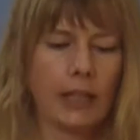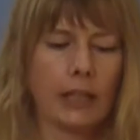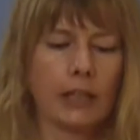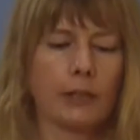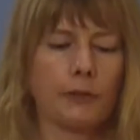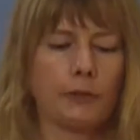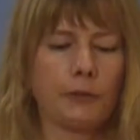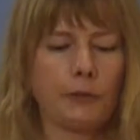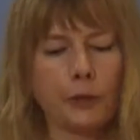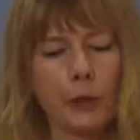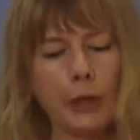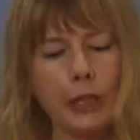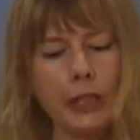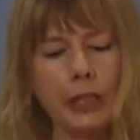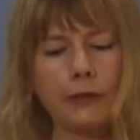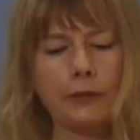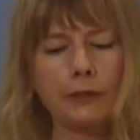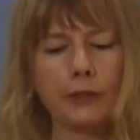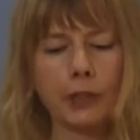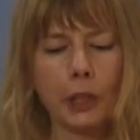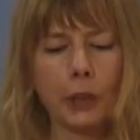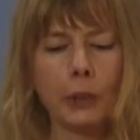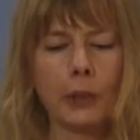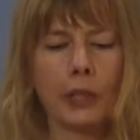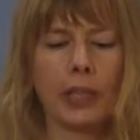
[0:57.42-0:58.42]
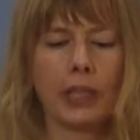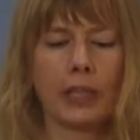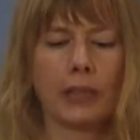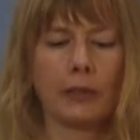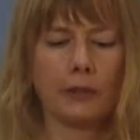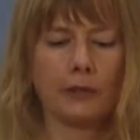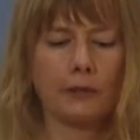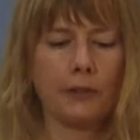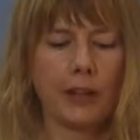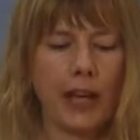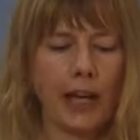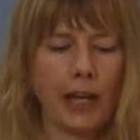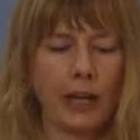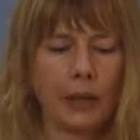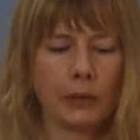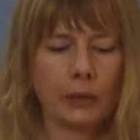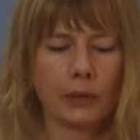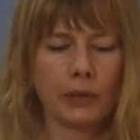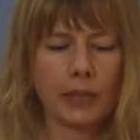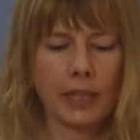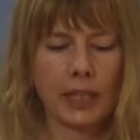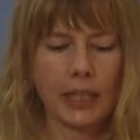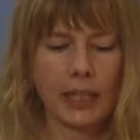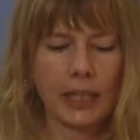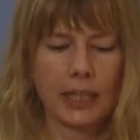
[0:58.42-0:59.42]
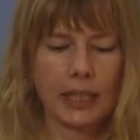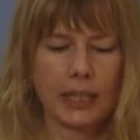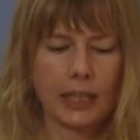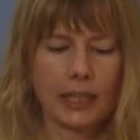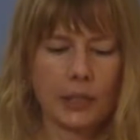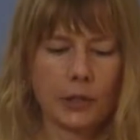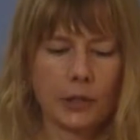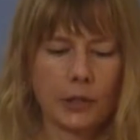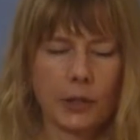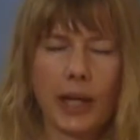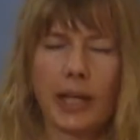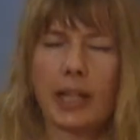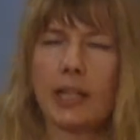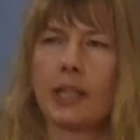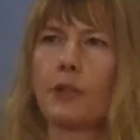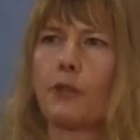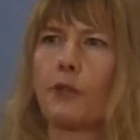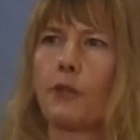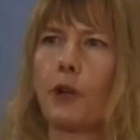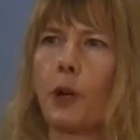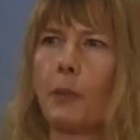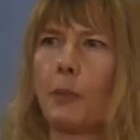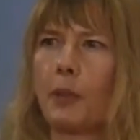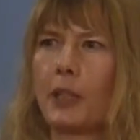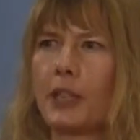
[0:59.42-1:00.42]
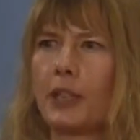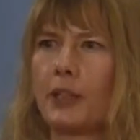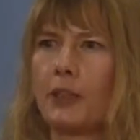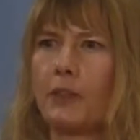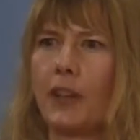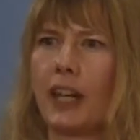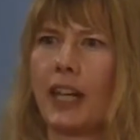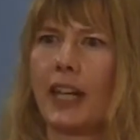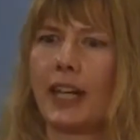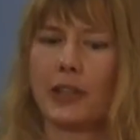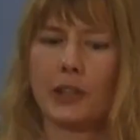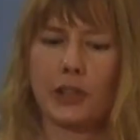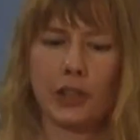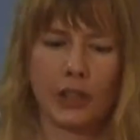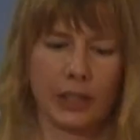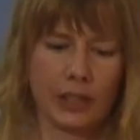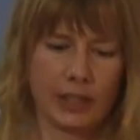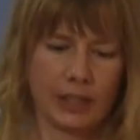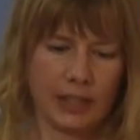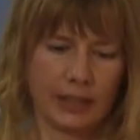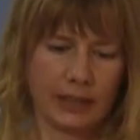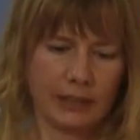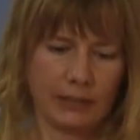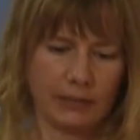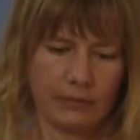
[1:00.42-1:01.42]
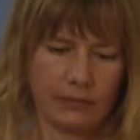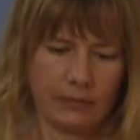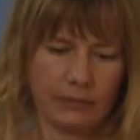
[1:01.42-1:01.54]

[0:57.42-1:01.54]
The free-floating found its transformative agent.